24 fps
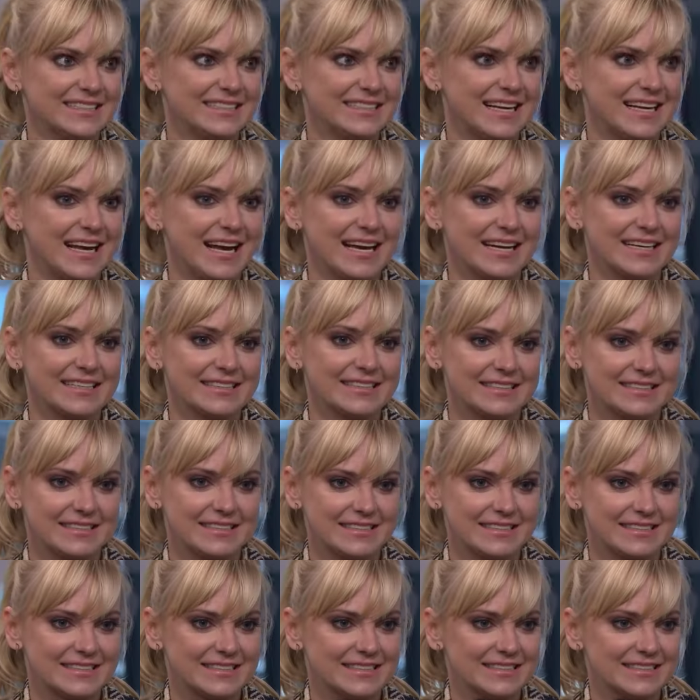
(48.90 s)
Of an audience, I,
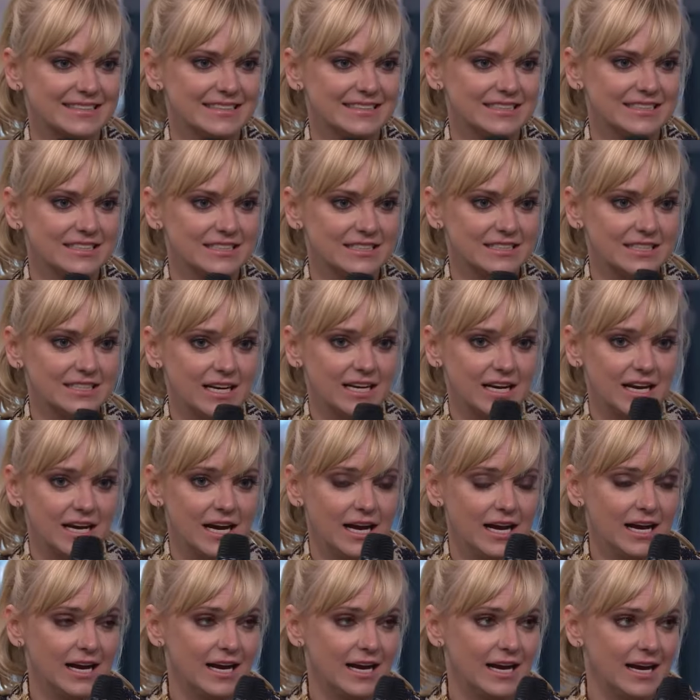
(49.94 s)
am talking about it with
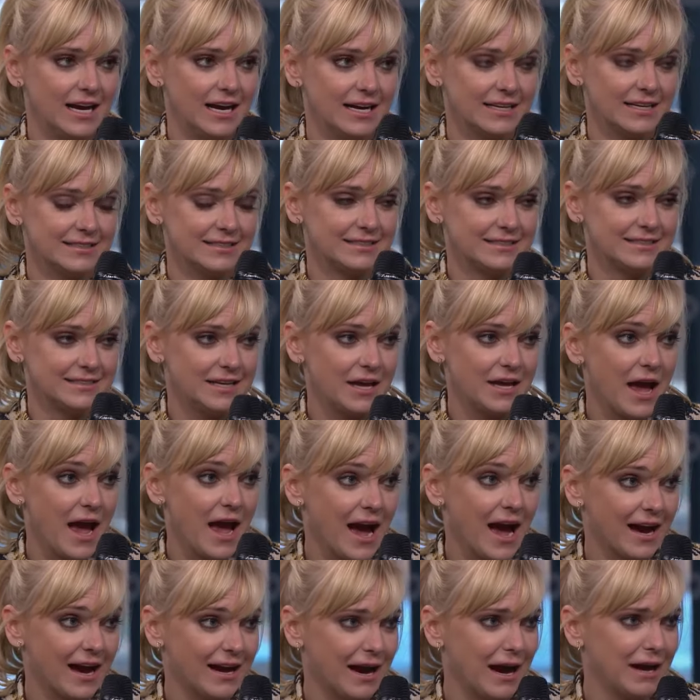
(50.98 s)
you. Uh,
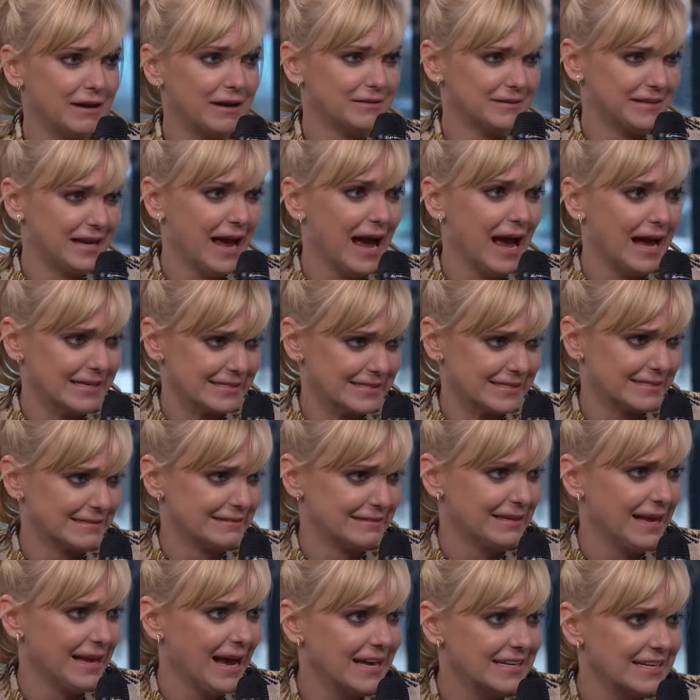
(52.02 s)
yeah, I
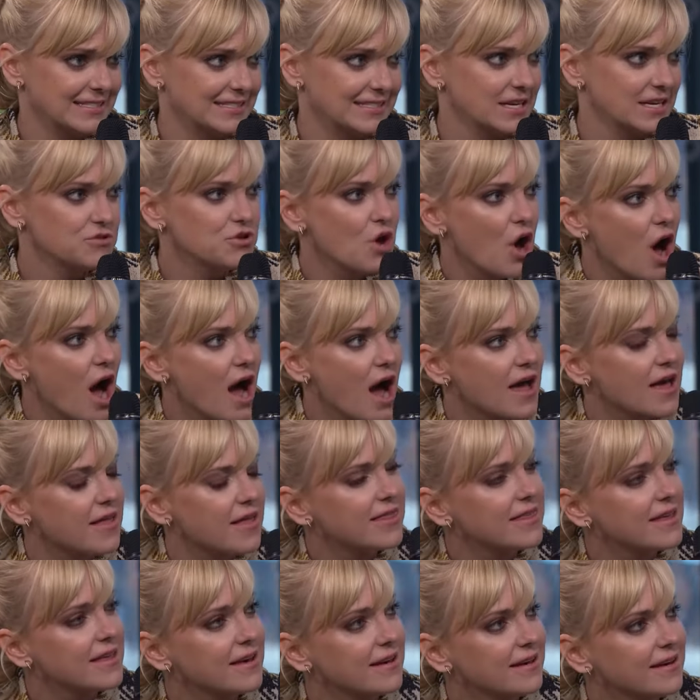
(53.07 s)
yes, yes. No, I,
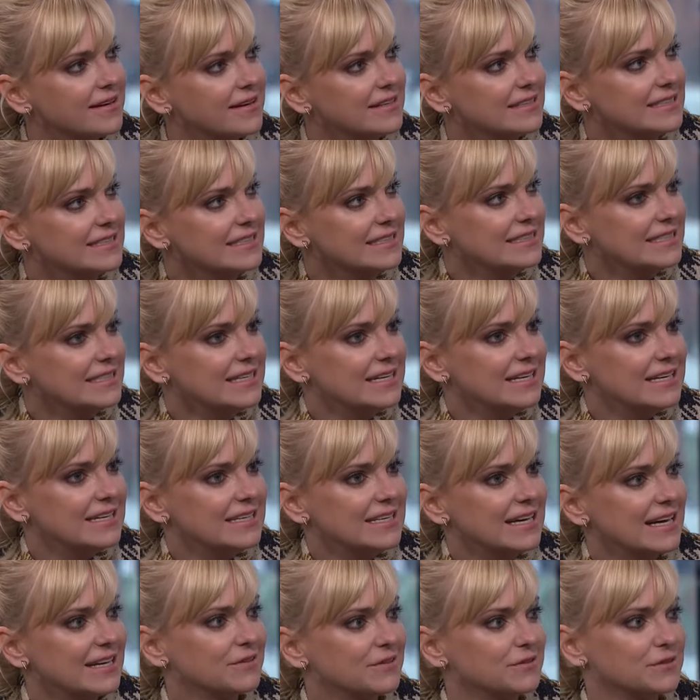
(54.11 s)
I think.
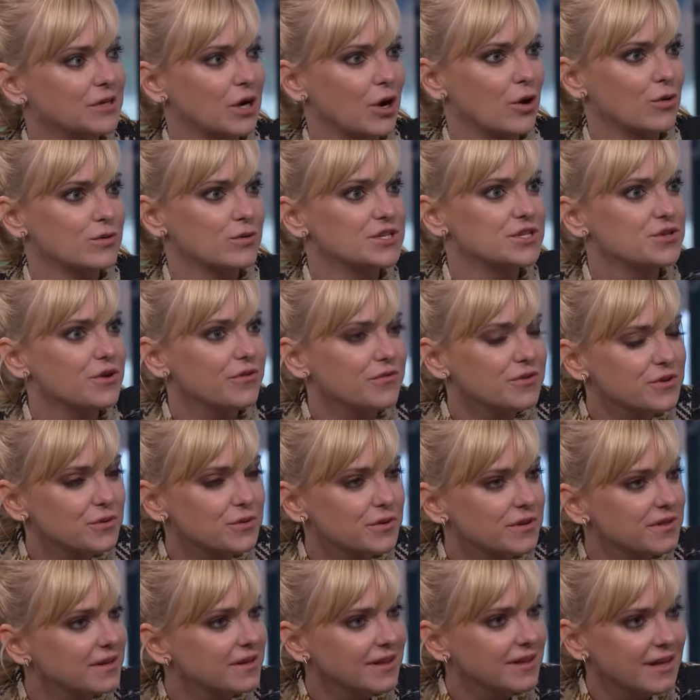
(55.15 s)
I don't know. Did you ever
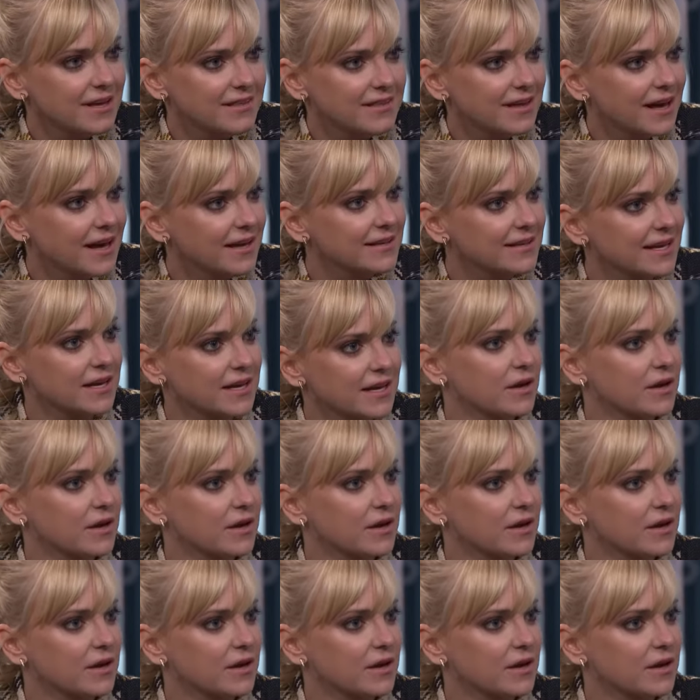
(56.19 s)
do anything like that?